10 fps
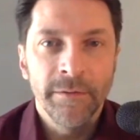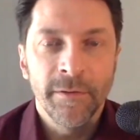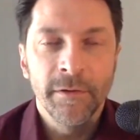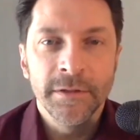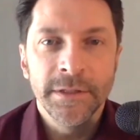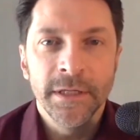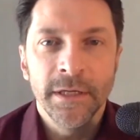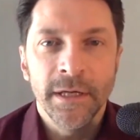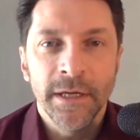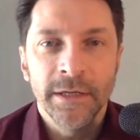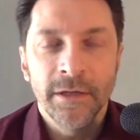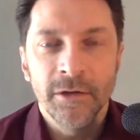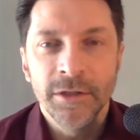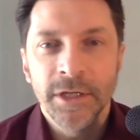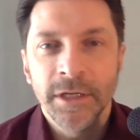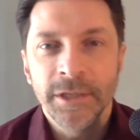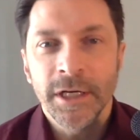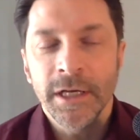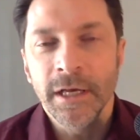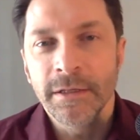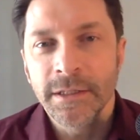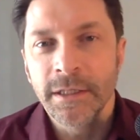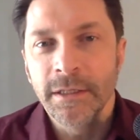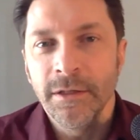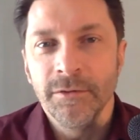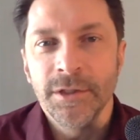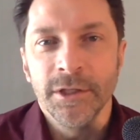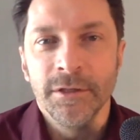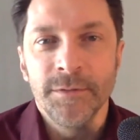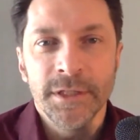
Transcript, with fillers: folks. Uh, I encourage you to check out uh, LouTube.